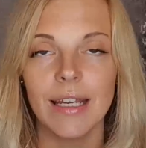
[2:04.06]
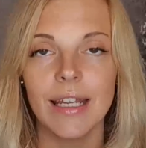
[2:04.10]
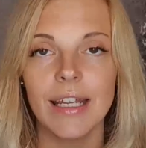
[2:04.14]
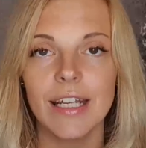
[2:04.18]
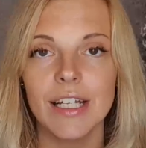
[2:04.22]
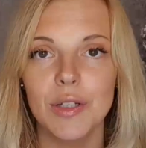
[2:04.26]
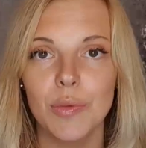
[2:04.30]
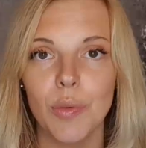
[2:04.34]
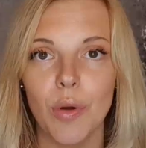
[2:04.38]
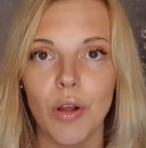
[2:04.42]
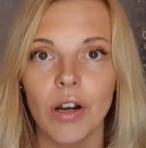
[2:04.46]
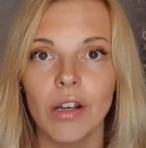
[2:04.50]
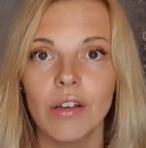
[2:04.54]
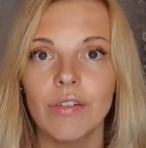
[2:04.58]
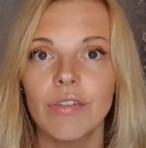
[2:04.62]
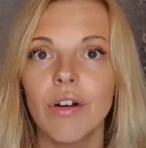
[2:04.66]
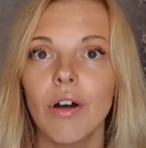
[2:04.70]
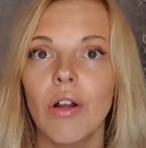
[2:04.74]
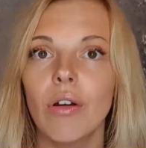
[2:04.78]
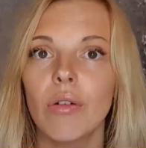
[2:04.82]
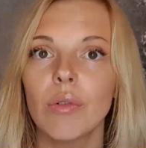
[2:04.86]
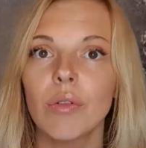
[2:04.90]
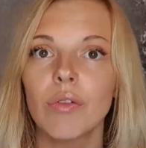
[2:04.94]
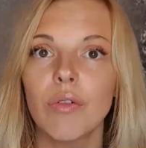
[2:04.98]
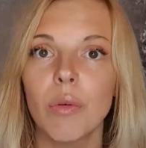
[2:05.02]
It is what I
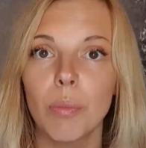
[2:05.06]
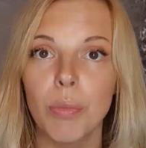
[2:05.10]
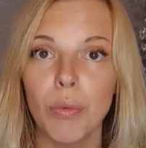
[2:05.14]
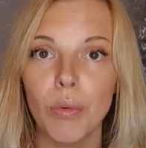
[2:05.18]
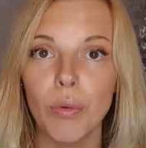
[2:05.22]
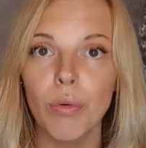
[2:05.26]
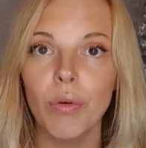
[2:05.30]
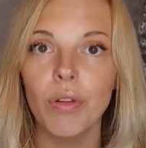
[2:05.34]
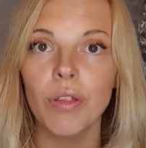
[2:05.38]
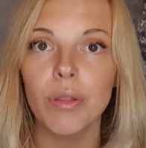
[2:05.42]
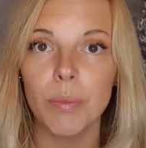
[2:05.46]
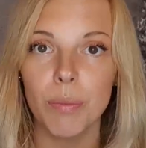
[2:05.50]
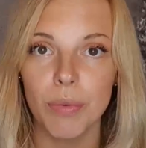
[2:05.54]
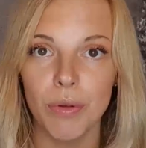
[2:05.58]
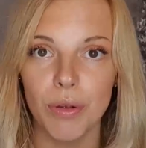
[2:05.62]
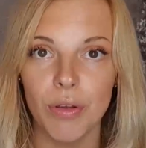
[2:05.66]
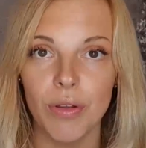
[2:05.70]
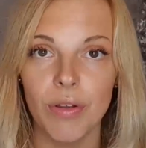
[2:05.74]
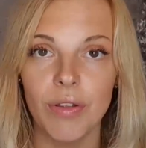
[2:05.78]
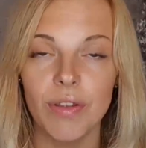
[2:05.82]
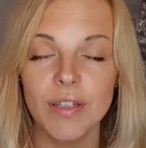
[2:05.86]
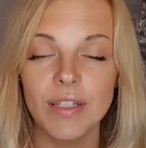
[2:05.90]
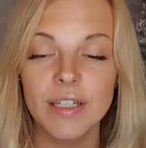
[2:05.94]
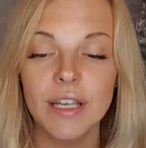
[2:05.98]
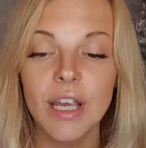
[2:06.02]
followed for both
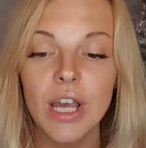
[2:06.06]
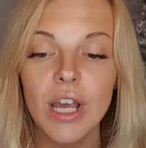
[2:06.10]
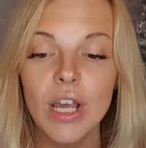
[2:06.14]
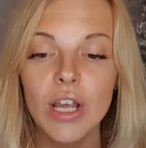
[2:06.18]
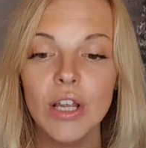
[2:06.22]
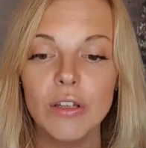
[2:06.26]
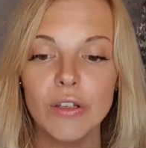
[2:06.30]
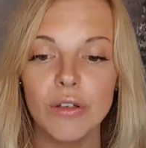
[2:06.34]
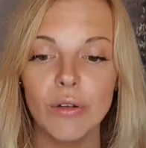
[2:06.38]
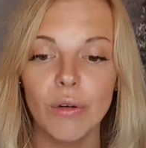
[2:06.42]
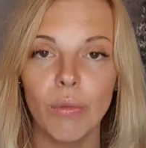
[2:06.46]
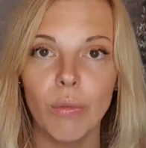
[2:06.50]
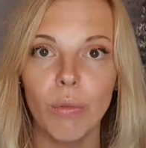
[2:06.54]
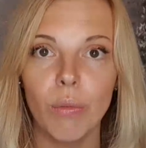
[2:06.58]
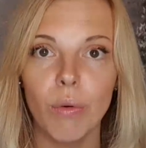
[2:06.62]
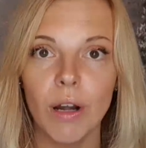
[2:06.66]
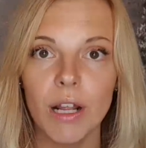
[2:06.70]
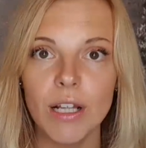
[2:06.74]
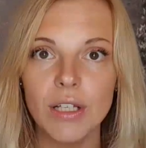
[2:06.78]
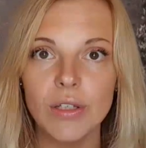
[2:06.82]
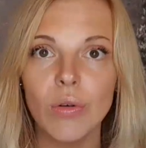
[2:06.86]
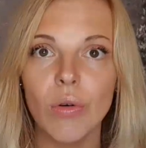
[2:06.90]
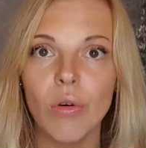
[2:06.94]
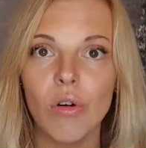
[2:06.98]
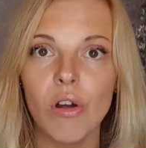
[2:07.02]
births. So what I
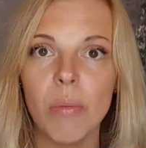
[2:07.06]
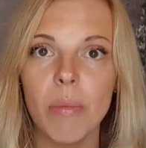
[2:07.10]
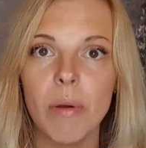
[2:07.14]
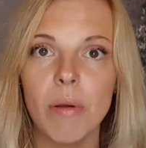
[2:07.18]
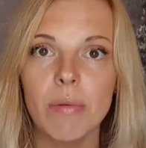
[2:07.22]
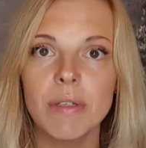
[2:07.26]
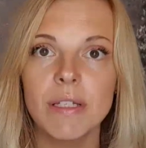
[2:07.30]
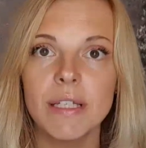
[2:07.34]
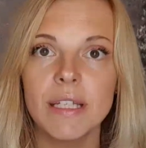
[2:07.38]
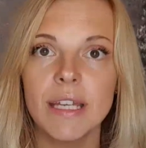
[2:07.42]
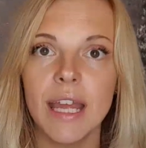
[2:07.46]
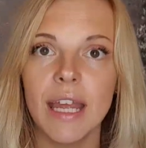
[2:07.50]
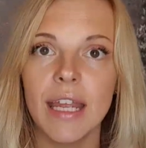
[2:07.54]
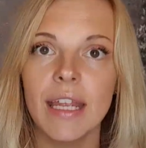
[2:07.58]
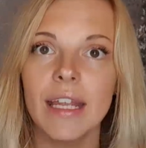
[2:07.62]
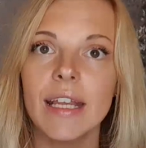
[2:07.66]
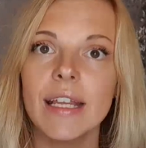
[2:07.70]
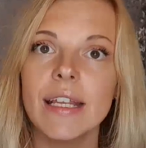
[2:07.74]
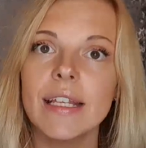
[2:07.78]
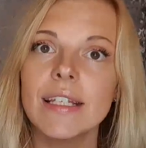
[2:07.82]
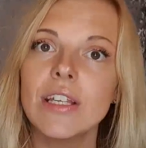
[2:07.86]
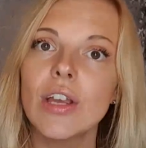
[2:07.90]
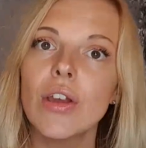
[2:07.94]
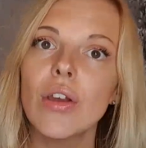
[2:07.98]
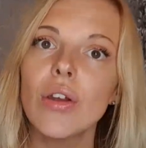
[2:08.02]
talk about today
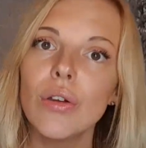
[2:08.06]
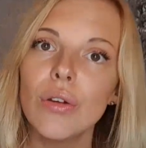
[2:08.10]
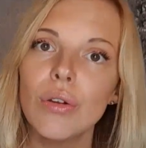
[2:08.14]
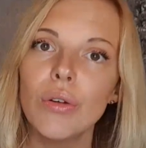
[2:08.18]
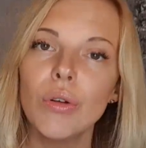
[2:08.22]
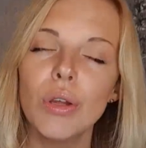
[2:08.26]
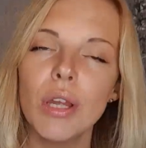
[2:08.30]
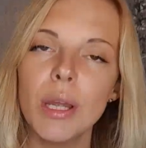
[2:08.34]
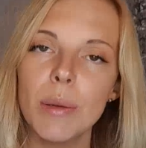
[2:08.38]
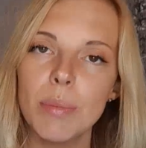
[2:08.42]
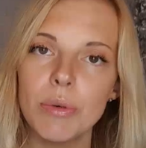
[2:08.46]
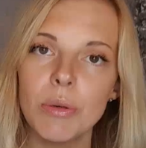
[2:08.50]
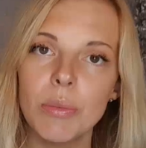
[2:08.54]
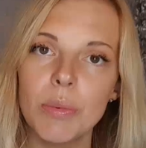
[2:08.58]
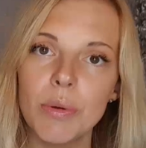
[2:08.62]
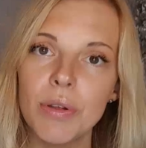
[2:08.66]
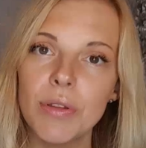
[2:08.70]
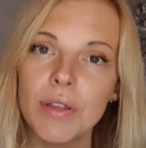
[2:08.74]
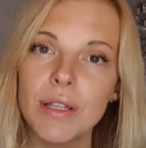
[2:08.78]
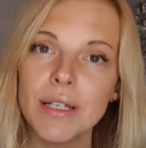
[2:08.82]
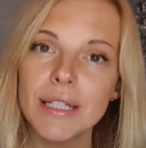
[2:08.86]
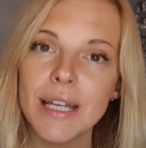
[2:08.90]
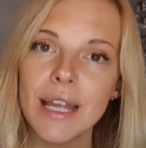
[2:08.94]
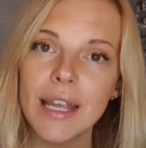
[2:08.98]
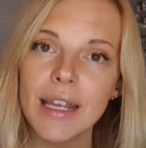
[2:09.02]
is her
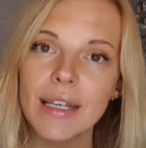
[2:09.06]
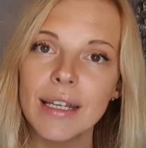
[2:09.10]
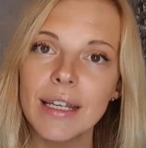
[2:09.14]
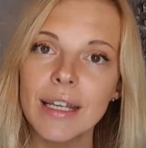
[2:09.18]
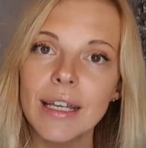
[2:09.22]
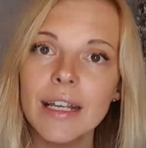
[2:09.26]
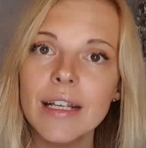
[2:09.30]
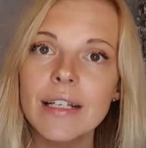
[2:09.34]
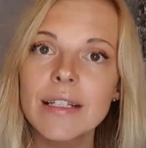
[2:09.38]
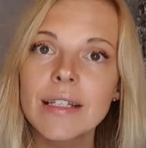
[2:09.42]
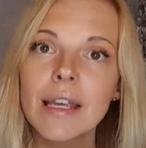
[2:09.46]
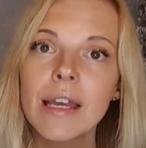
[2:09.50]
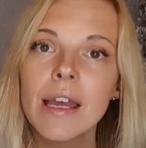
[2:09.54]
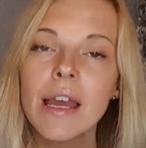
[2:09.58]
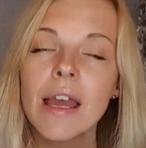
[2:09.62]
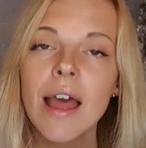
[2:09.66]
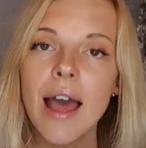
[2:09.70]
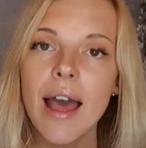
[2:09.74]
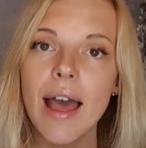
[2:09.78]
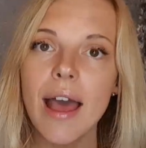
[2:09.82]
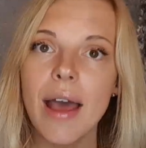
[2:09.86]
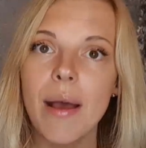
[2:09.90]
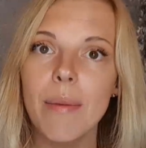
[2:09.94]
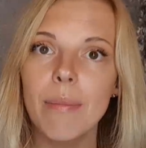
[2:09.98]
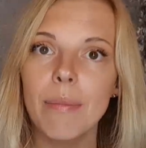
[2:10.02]
hypnobirthing techniques.
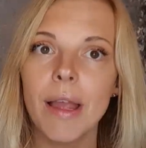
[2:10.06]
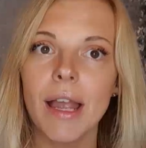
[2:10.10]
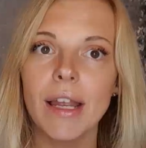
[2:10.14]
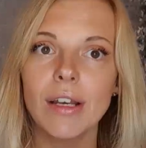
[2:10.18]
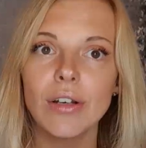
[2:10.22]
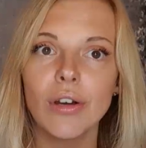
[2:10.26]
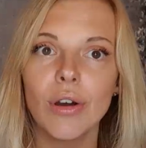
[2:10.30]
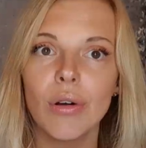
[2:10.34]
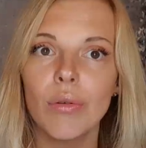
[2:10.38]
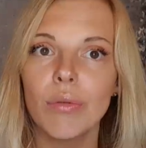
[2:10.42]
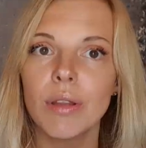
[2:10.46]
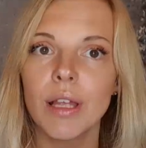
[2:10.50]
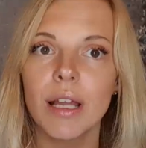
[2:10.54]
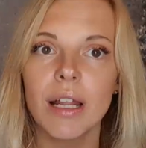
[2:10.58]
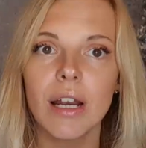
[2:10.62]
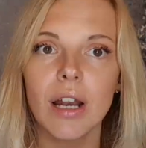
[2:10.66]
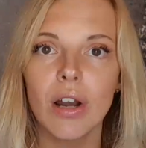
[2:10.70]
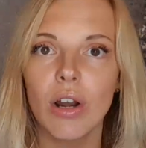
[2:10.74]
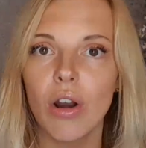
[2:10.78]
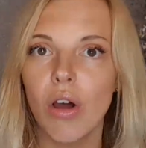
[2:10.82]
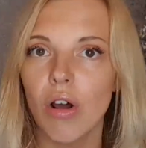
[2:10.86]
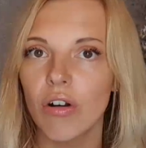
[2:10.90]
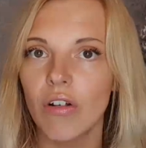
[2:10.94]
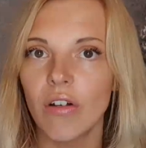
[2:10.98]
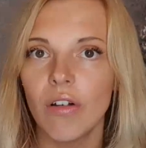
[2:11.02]
I know that a
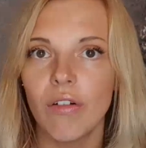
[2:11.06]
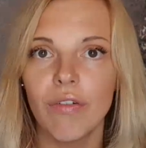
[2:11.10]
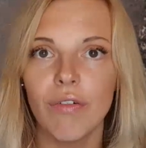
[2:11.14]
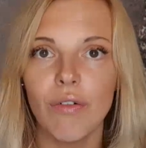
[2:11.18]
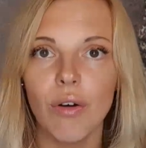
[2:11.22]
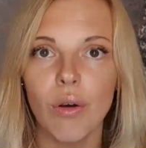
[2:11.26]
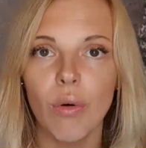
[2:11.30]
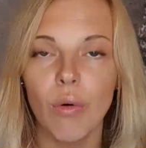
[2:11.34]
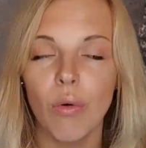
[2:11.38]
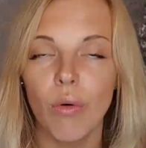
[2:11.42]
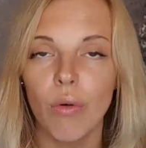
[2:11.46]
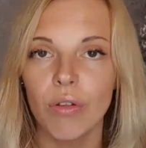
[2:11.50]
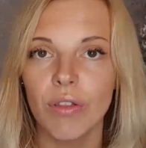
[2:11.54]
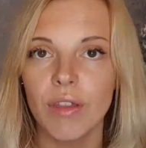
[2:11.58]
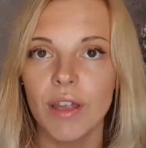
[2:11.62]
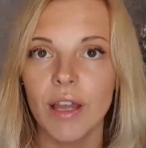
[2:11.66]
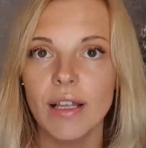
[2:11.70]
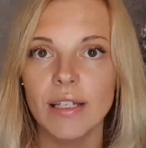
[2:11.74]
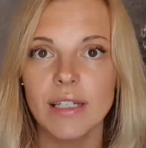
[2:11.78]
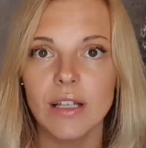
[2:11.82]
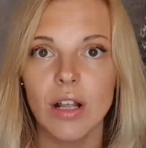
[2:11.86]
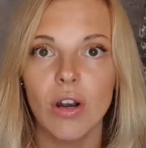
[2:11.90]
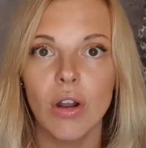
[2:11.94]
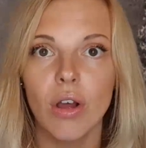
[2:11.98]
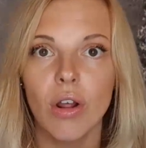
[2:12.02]
lot of
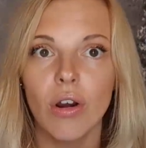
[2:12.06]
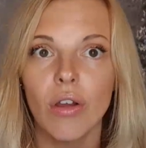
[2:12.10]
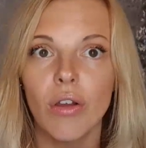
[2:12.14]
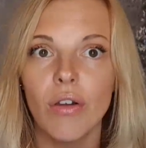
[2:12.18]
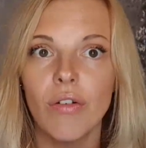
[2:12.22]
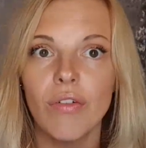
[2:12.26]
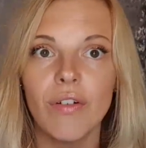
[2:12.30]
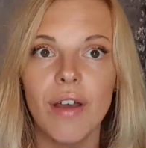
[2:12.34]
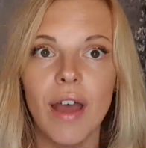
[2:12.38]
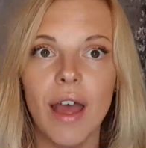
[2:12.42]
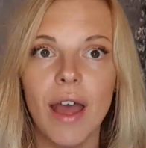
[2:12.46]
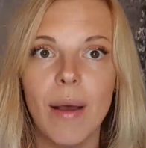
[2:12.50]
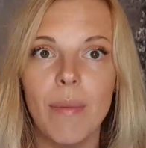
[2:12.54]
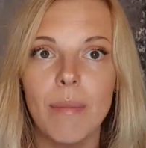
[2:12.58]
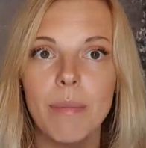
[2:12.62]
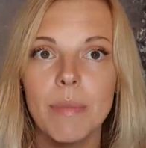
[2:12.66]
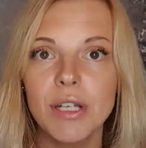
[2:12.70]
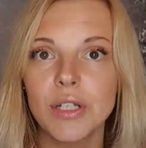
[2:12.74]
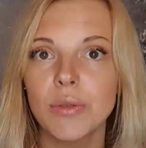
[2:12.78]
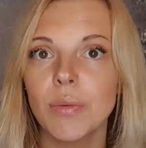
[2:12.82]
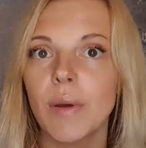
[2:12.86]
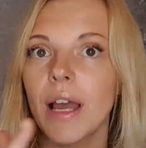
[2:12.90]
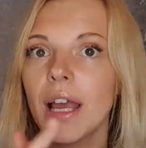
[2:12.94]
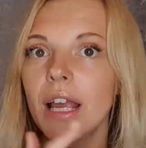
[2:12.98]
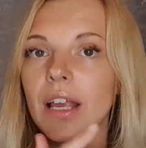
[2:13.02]
authors, a lot of
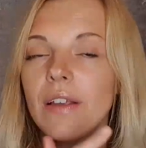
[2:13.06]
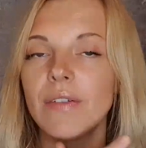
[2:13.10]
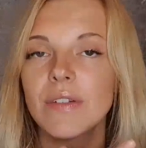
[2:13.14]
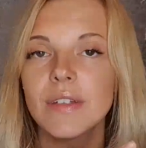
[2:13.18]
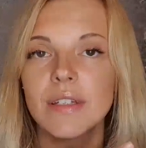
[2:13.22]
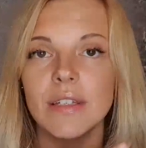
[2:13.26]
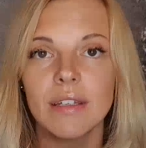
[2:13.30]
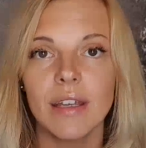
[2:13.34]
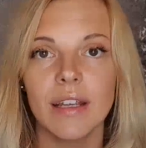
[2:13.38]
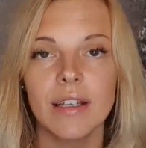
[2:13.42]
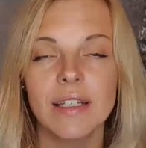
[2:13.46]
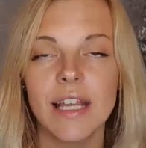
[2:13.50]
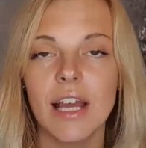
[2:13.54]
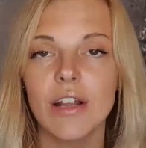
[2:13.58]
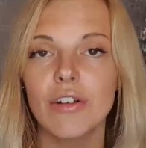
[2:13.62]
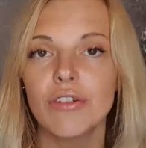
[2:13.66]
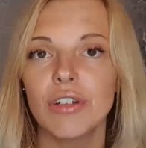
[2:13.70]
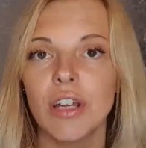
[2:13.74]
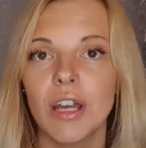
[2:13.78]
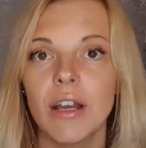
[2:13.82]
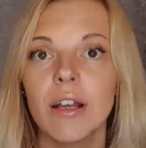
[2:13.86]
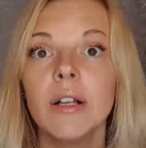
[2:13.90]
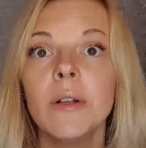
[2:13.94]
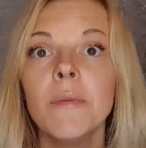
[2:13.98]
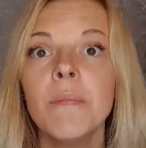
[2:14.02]
midwives,
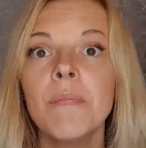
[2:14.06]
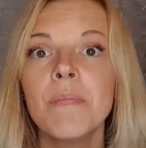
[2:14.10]
etc.,